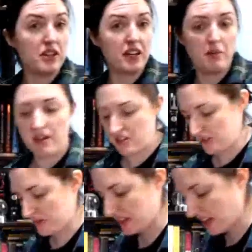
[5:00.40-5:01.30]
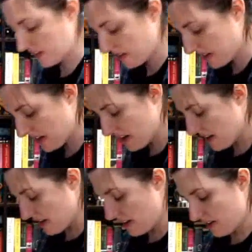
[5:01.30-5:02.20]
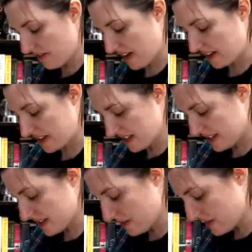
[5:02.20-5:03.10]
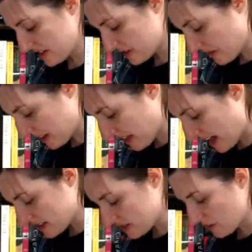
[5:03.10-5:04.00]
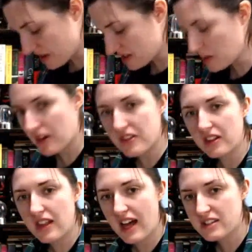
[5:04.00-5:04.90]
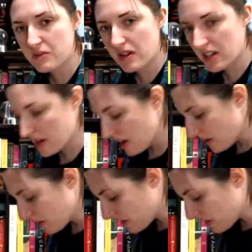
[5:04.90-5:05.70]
a bunch of them together. All right, so this is my last one. So on the last one, I'm going to